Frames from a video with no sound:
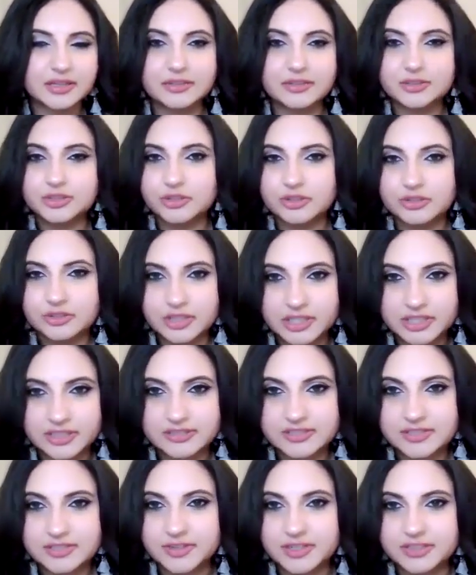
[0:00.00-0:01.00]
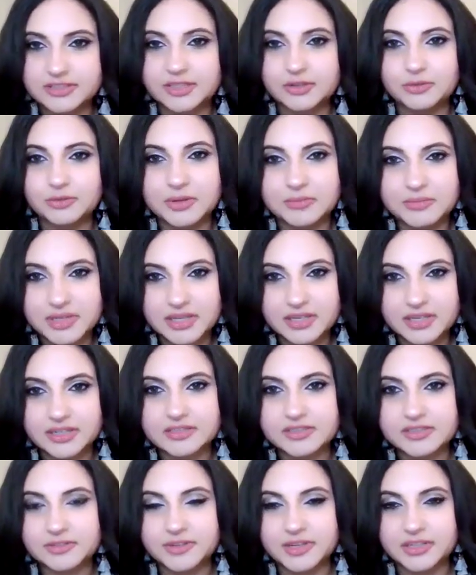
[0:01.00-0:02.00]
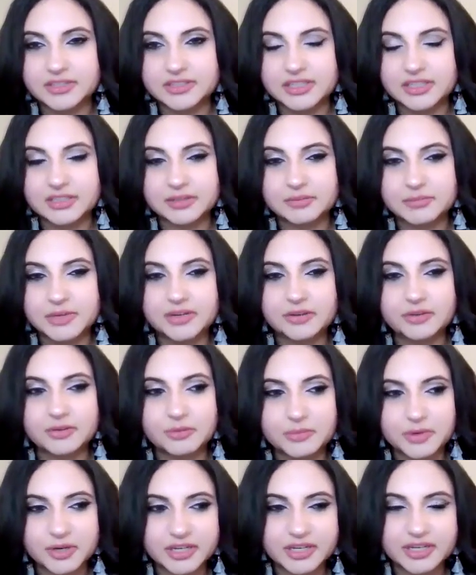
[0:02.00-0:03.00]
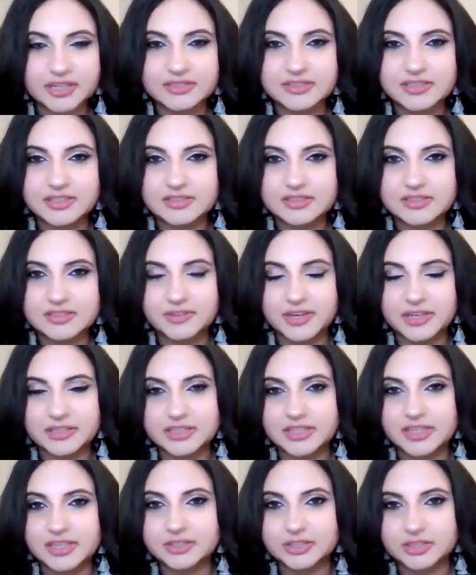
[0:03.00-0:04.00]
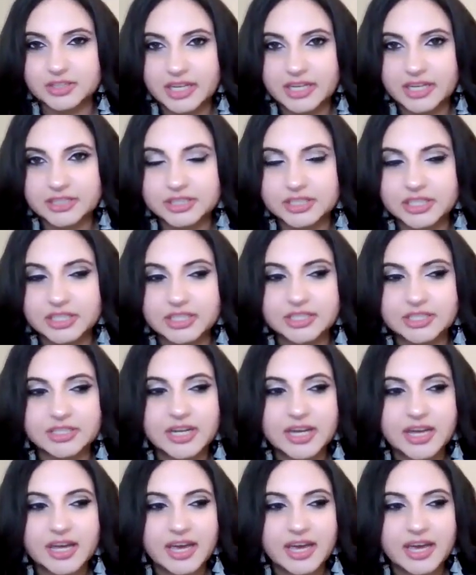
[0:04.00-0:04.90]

children, it's affecting women, it's affecting the medical markets, it's affecting education.